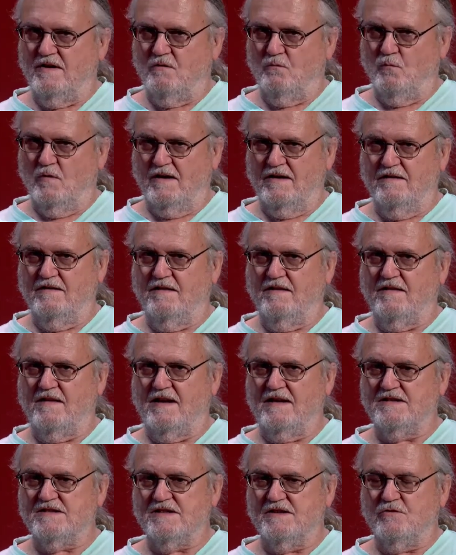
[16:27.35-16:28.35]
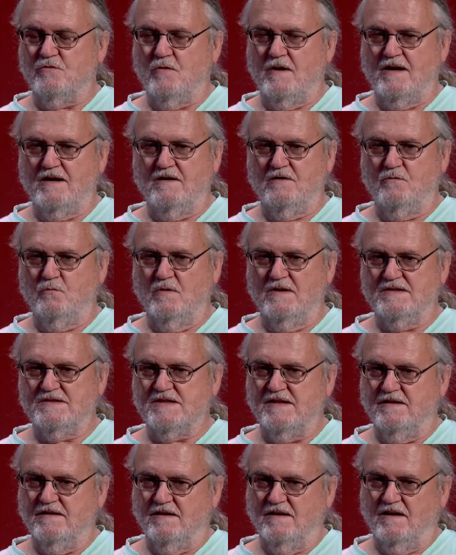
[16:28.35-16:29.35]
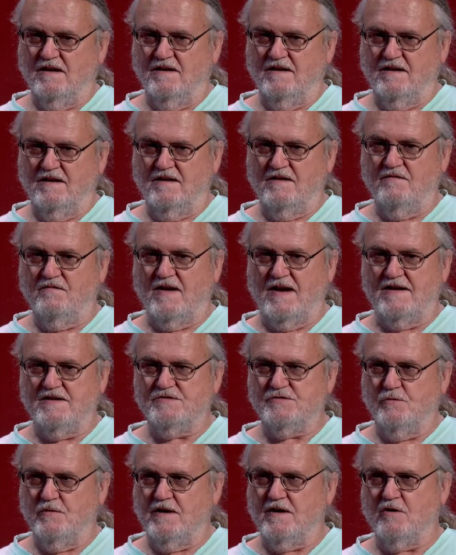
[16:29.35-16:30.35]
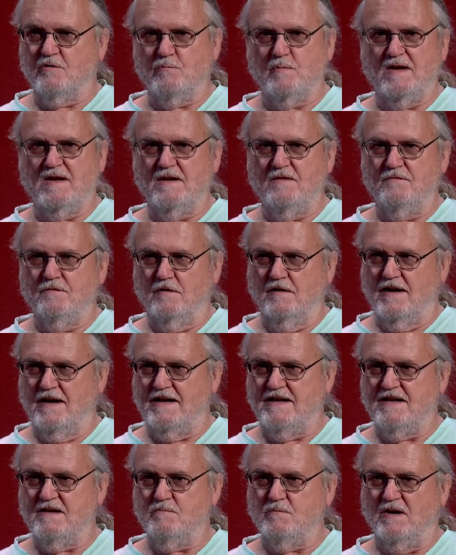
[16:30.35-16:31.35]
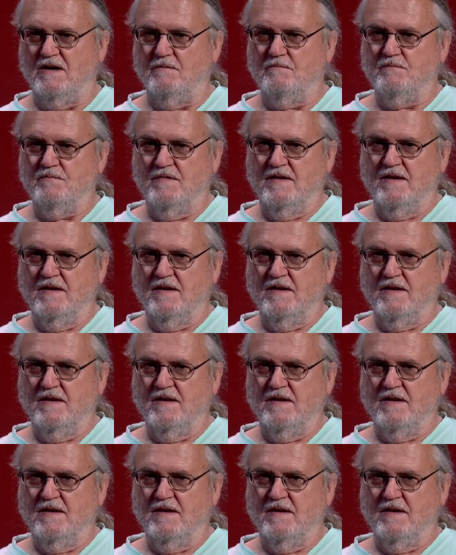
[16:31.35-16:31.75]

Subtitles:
that one of the things it created was an advisory committee for IEMA,